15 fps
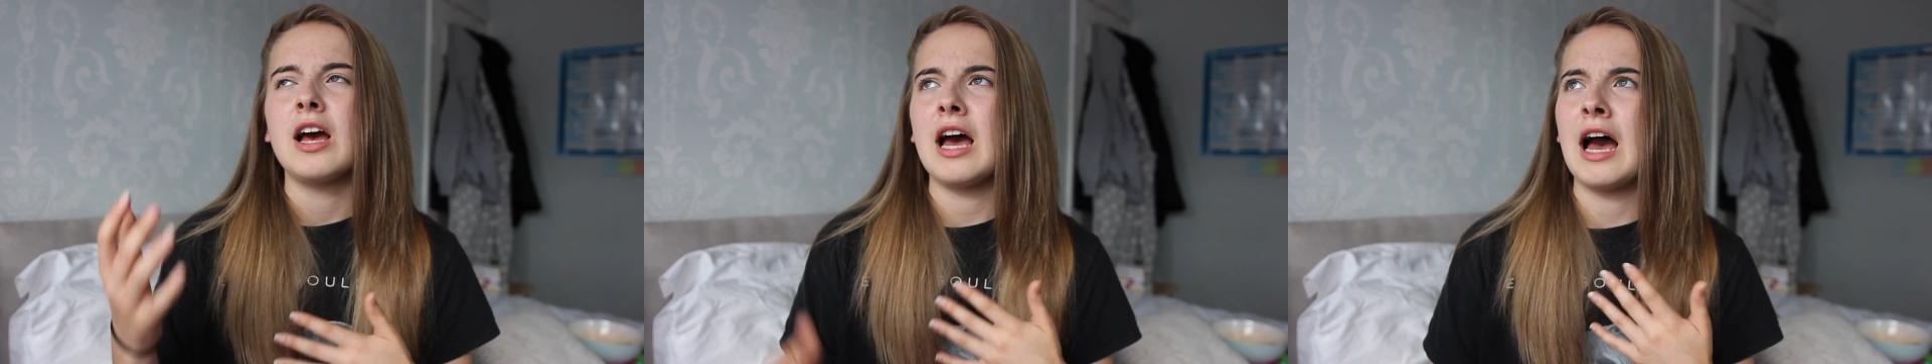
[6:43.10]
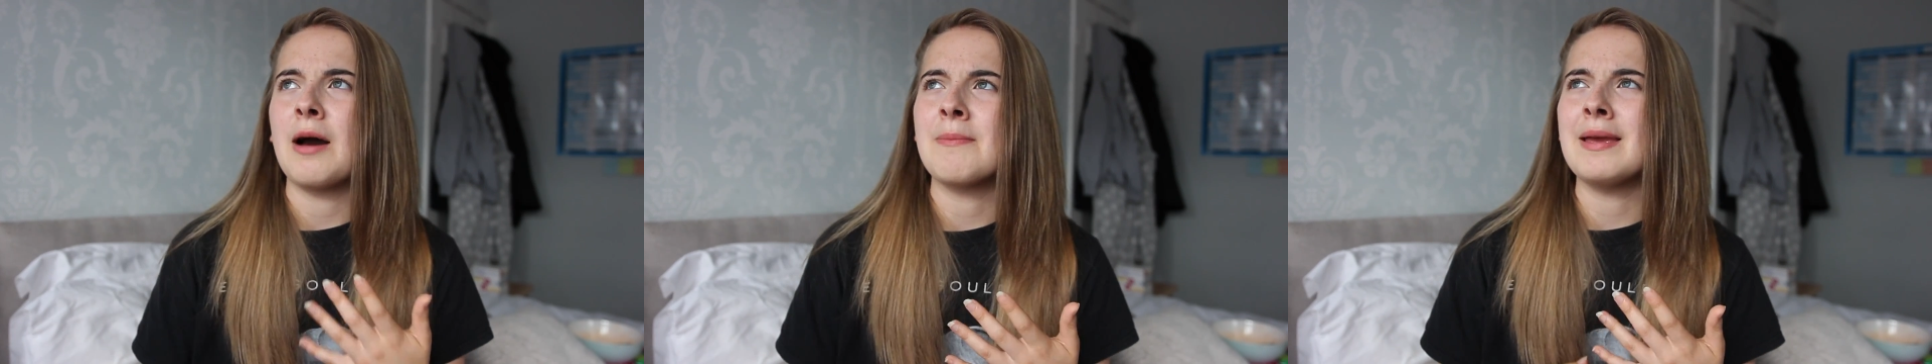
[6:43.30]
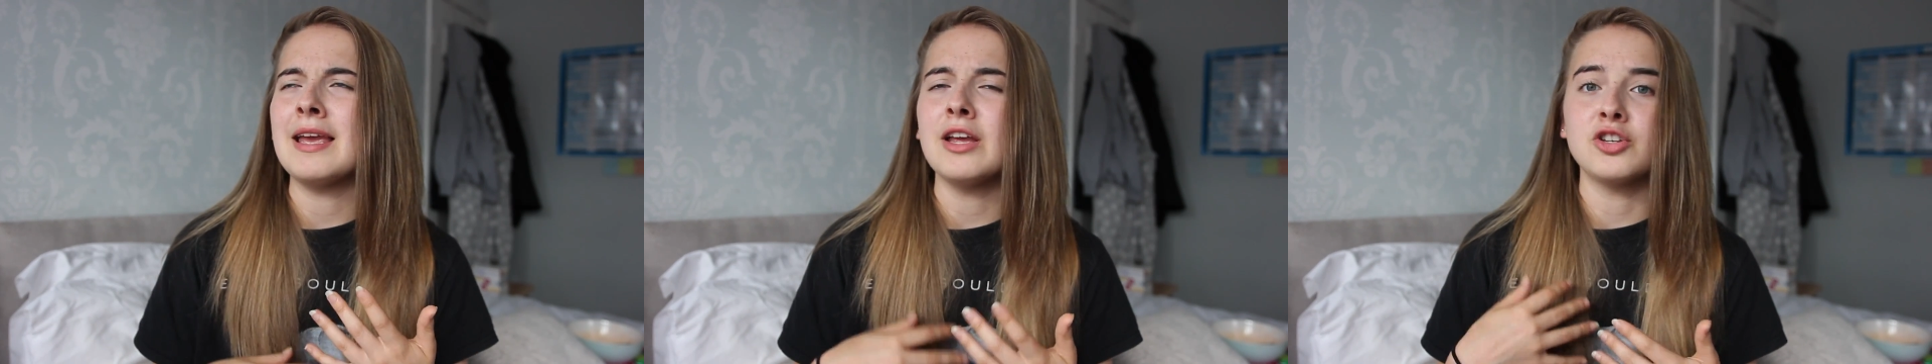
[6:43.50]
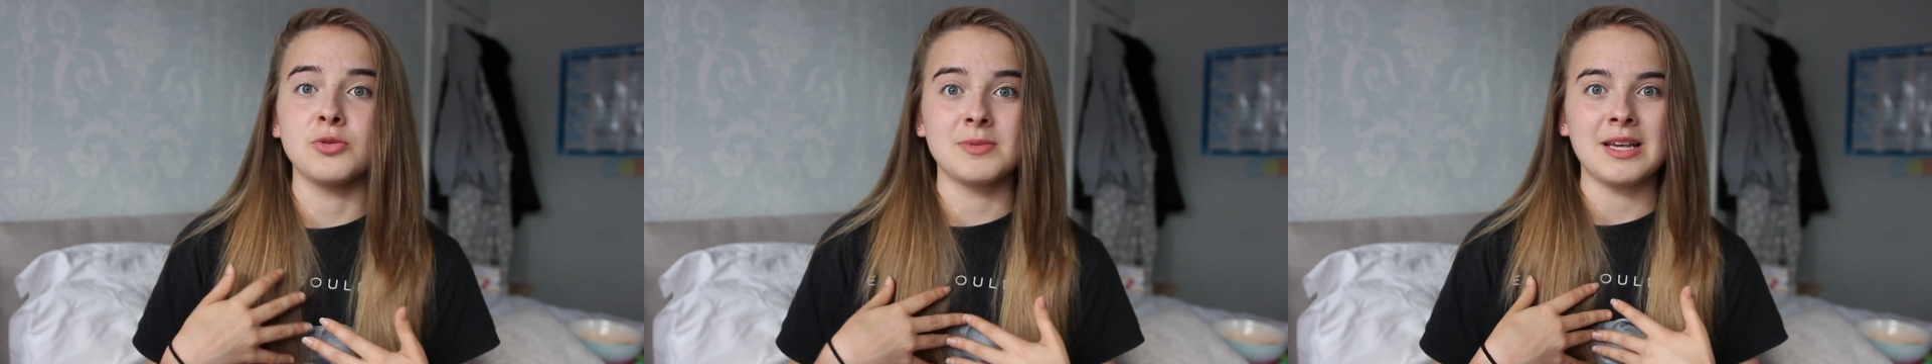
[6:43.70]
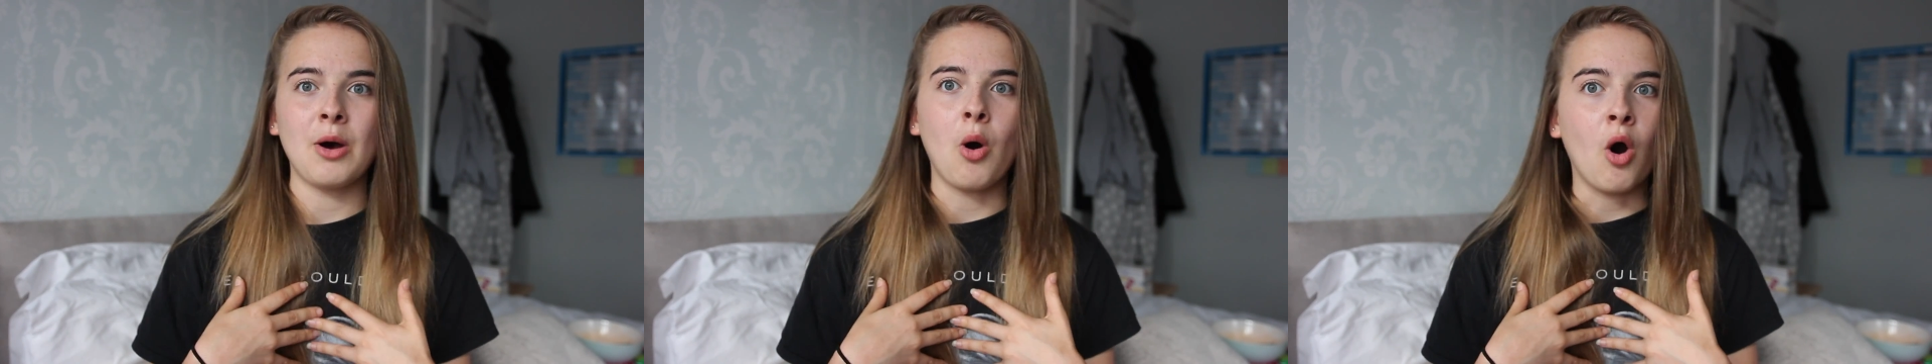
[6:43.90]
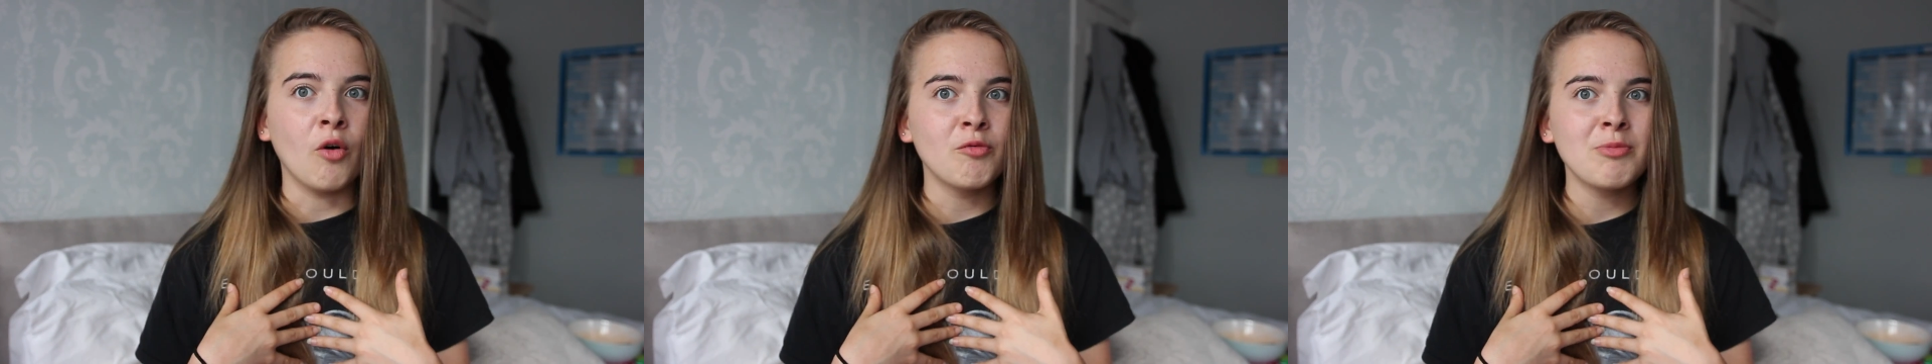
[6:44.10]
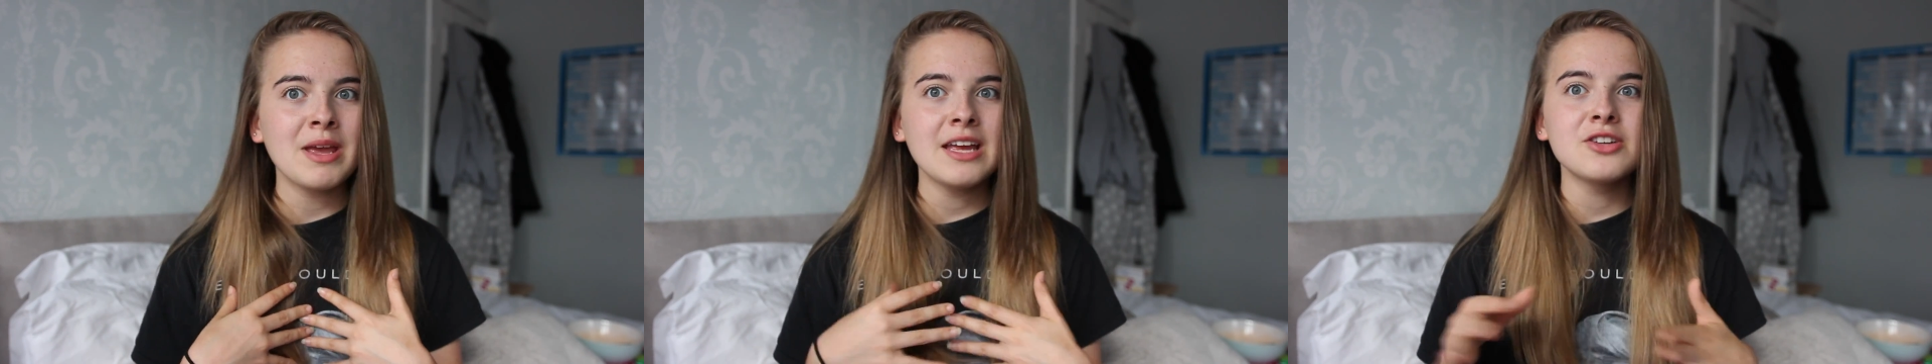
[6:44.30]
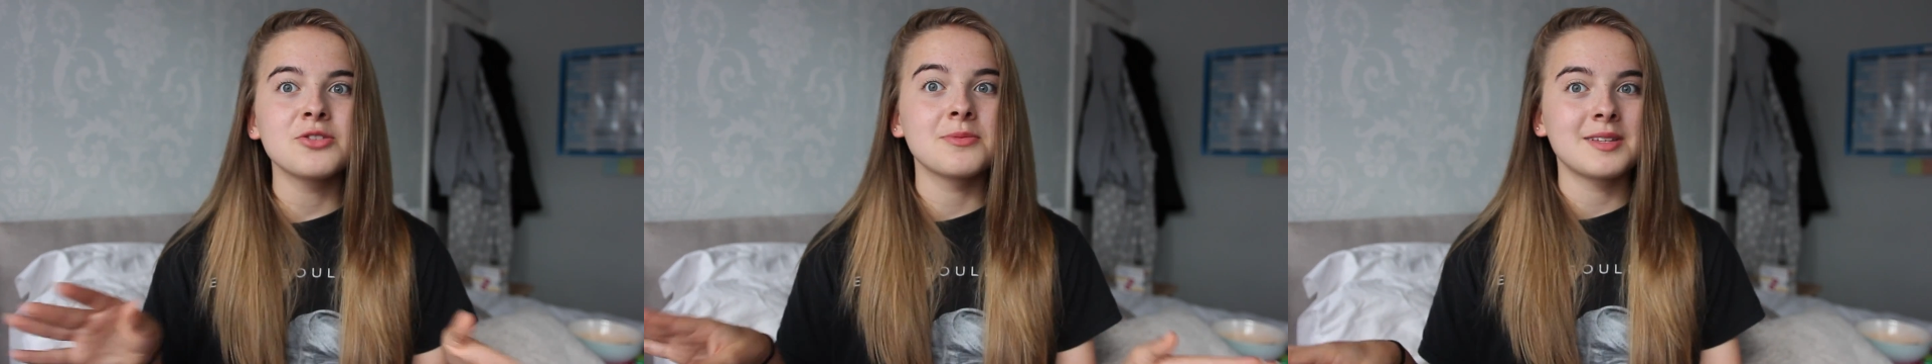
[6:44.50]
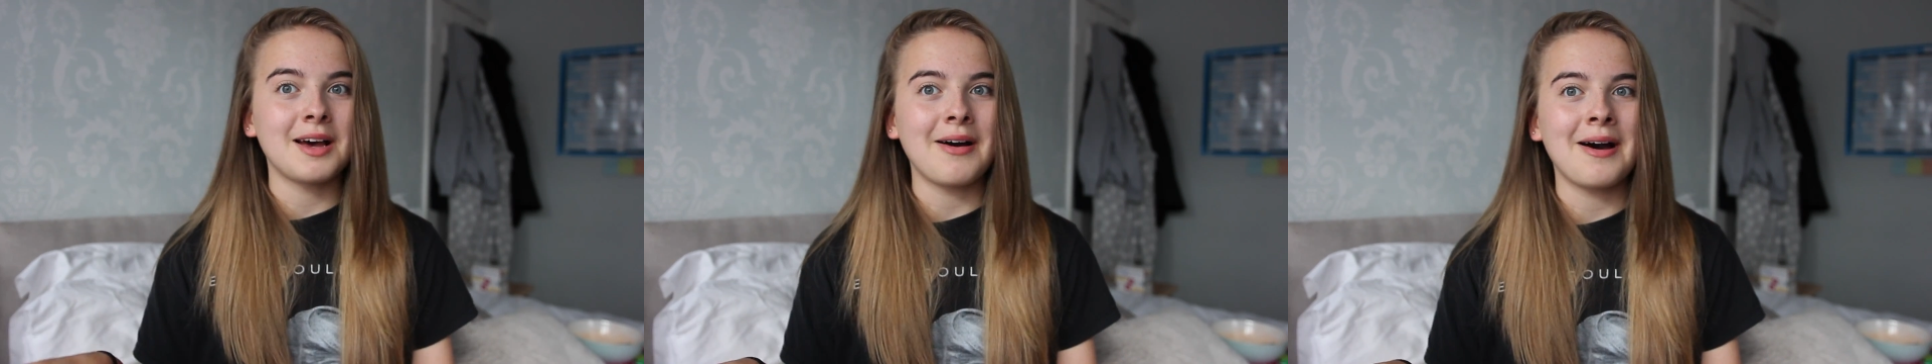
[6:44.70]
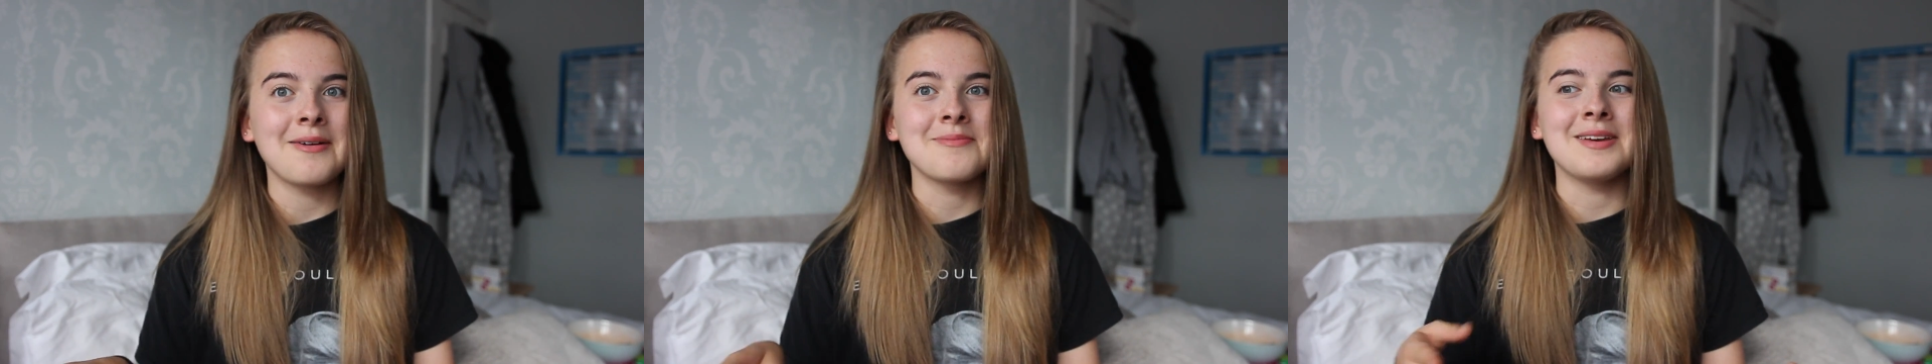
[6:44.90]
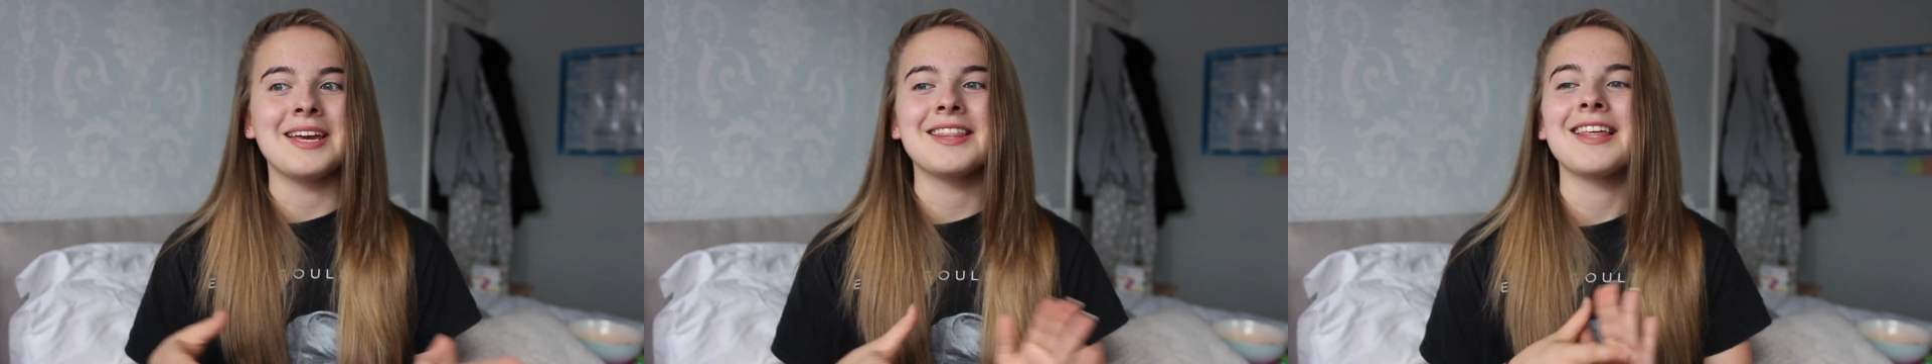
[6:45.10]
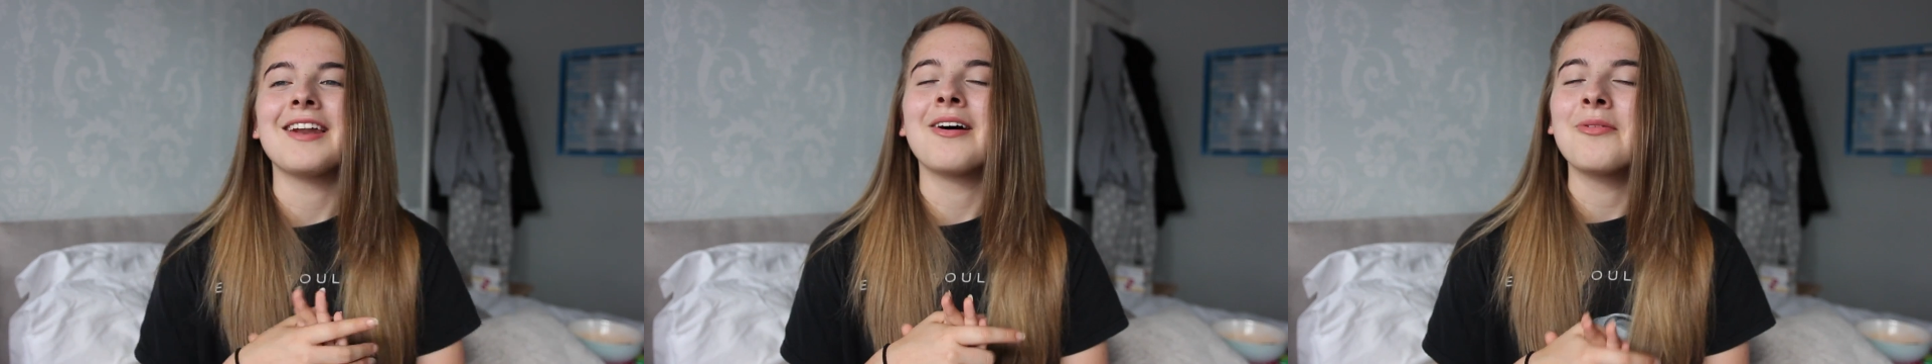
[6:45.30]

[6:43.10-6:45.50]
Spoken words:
then